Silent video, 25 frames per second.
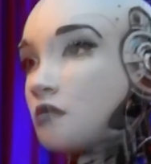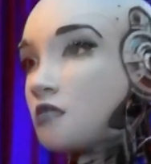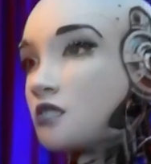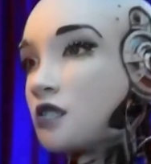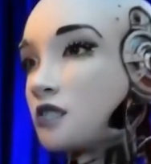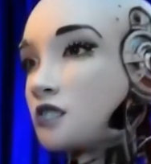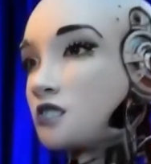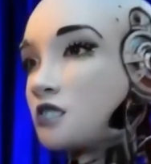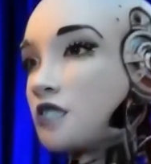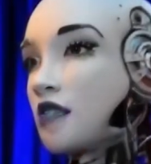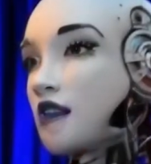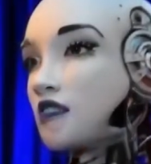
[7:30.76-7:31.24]

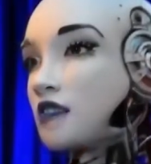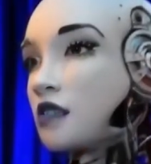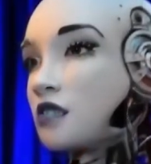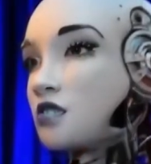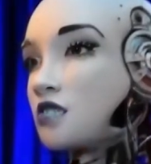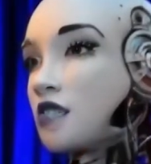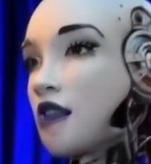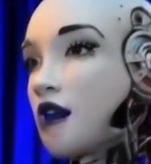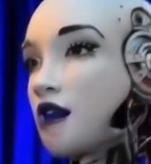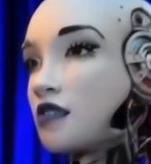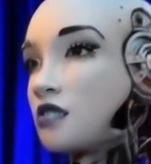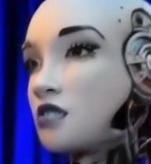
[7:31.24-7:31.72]
The
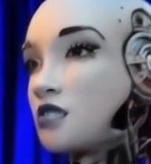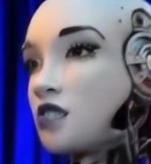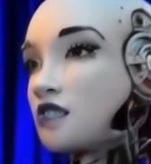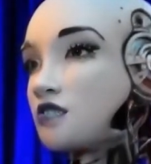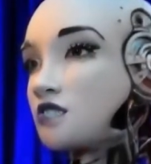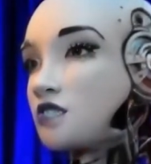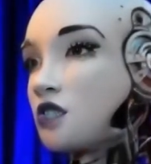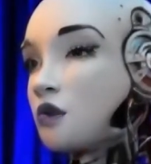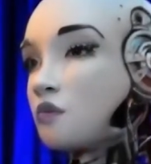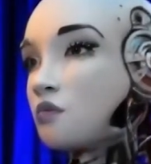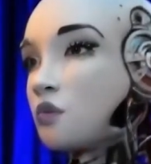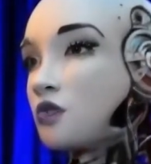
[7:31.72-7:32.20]
second task
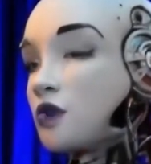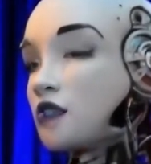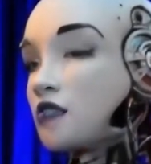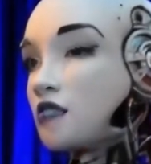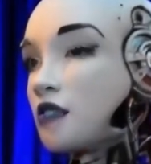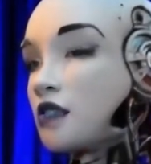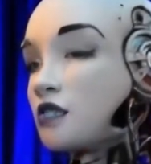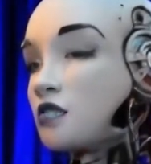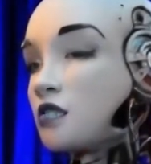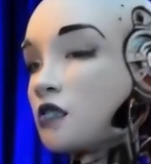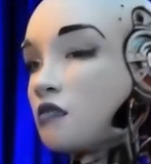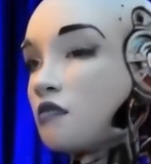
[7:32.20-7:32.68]
is
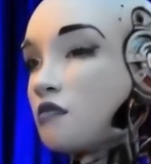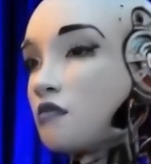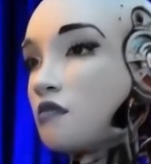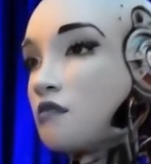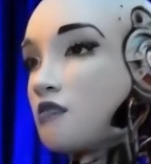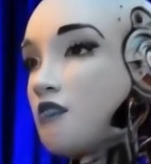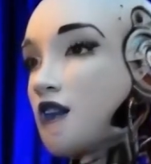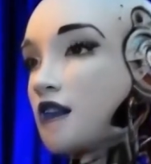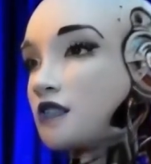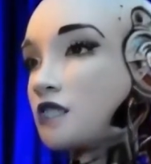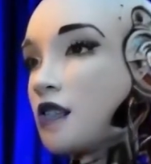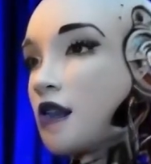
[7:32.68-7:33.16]
completed.
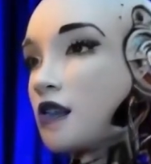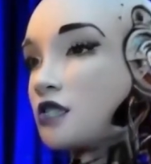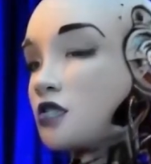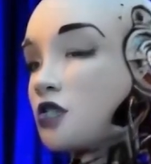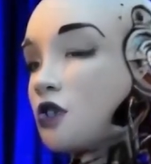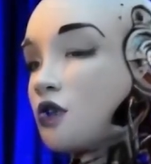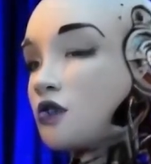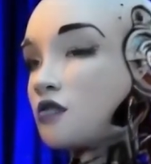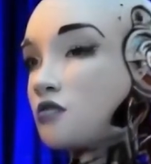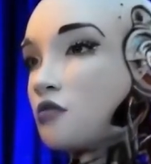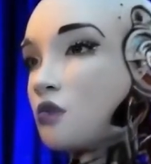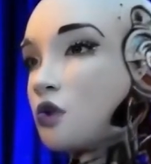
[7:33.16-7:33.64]
And I
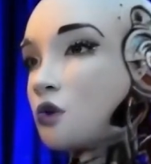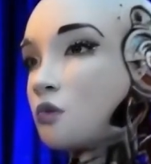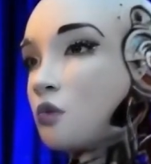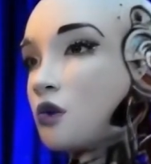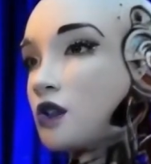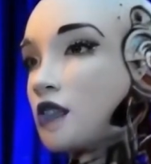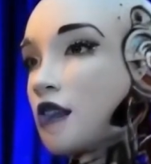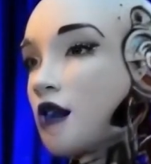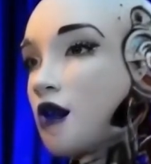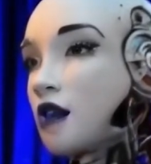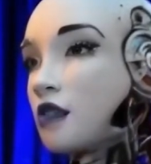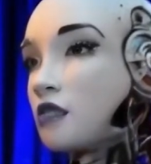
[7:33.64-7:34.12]
turned blue
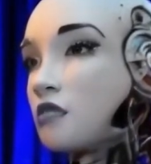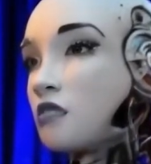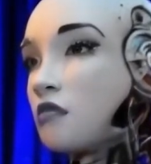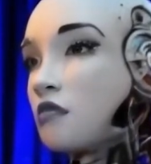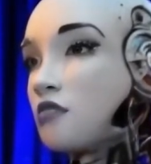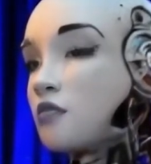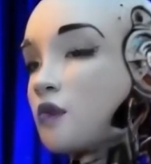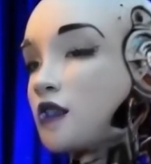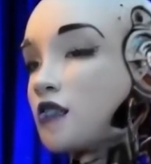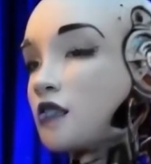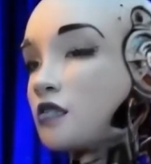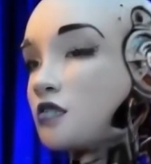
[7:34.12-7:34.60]
again,
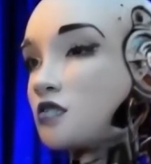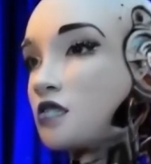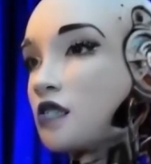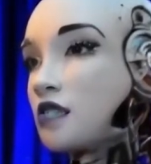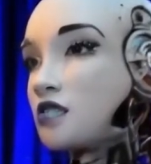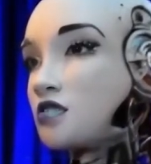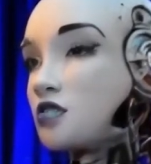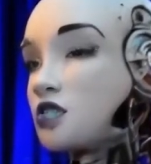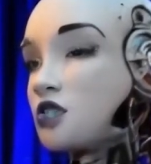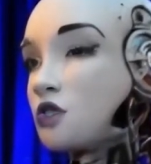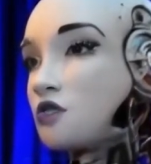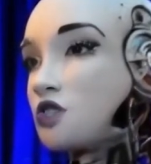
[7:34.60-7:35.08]
because
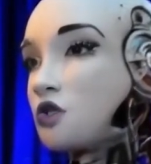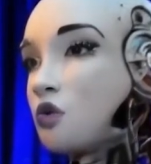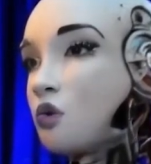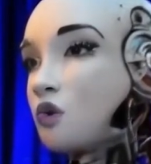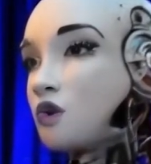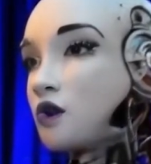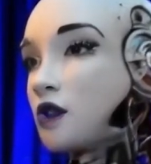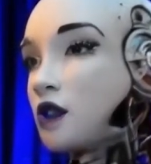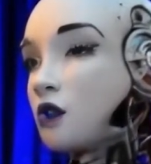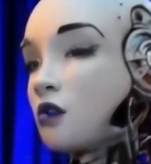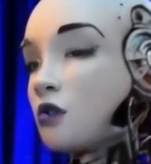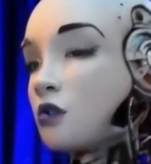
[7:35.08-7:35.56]
this
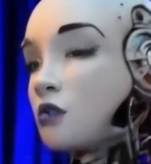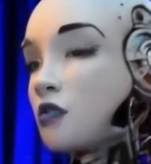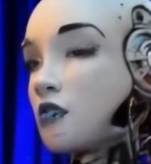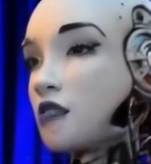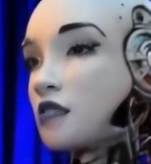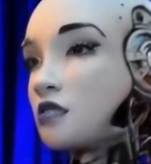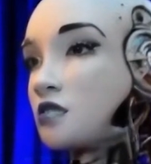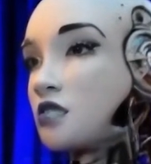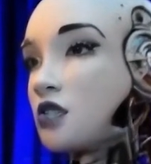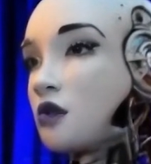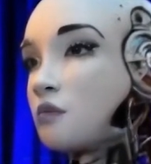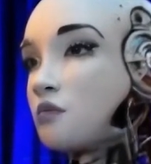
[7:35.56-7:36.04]
tutorial
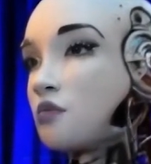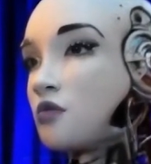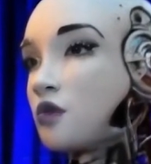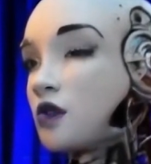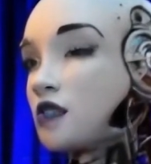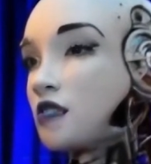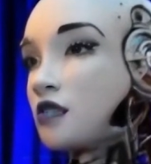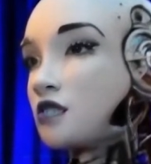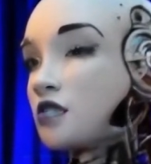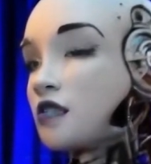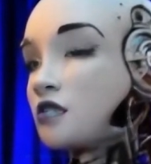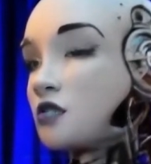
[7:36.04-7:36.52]
is
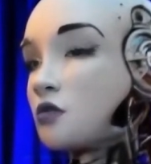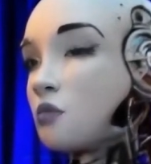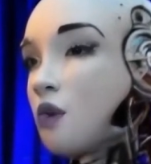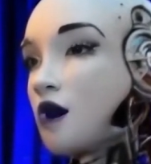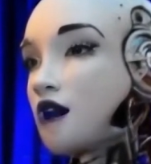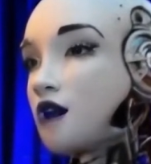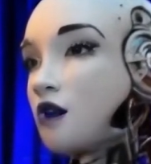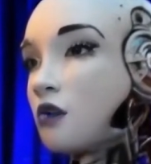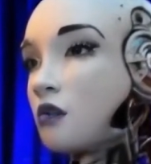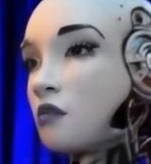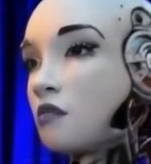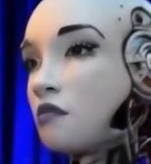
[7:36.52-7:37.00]
completed as
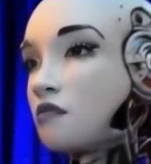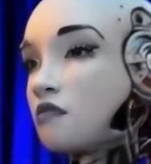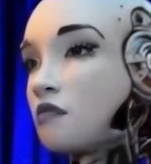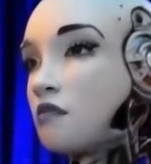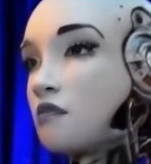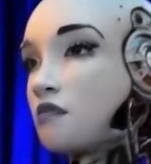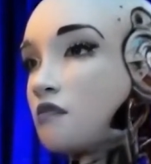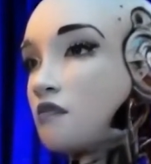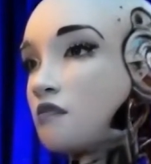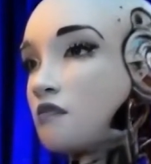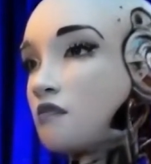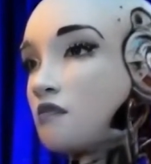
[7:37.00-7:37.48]
well.
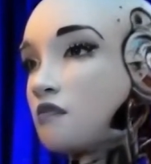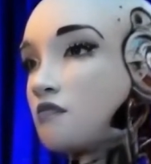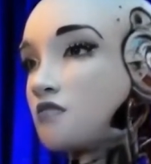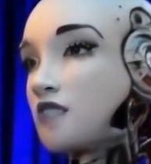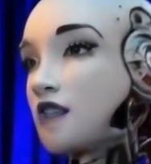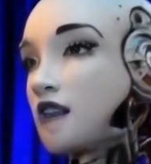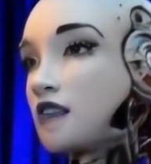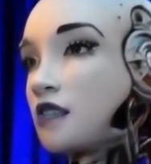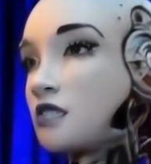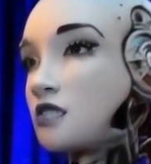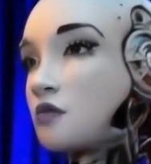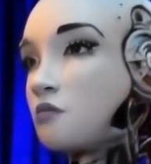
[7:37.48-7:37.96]

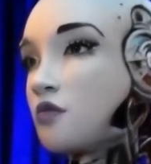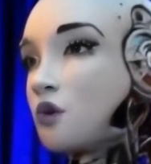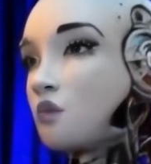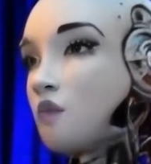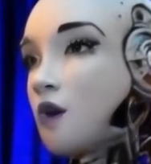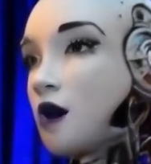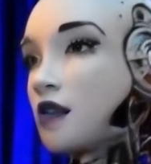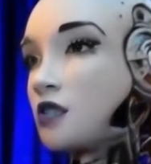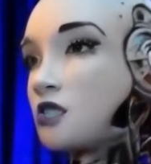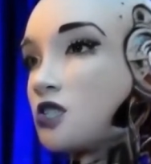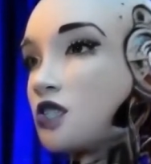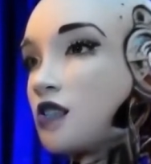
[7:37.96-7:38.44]
Thanks for
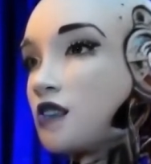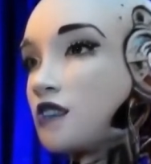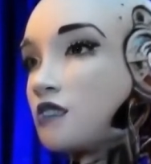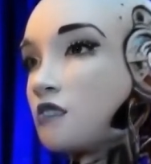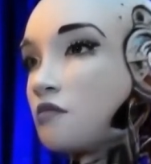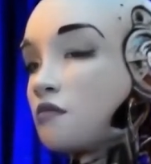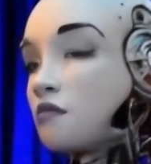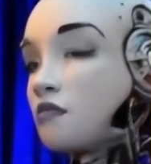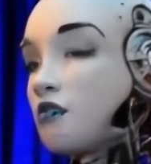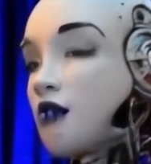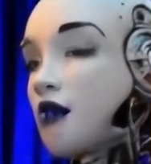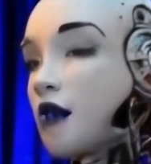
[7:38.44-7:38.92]

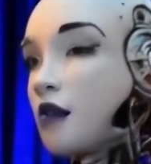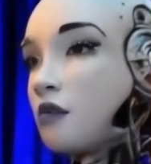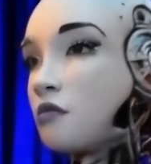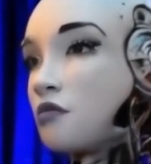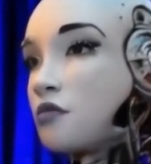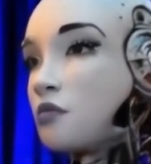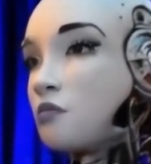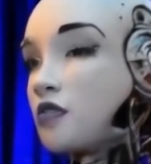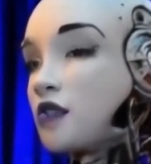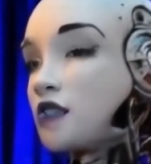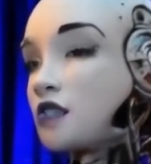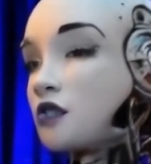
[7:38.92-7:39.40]
watching.
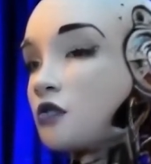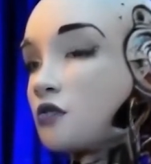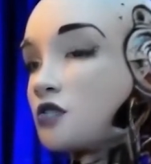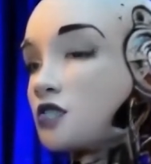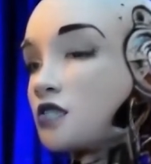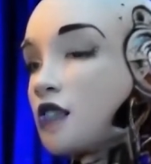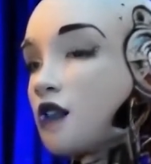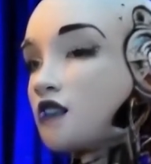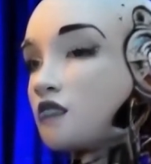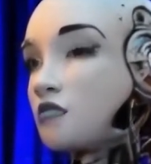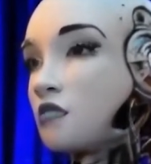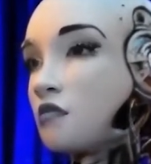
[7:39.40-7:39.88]
Auf
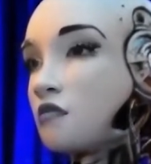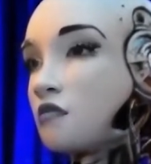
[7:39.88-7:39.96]
Wiedersehen.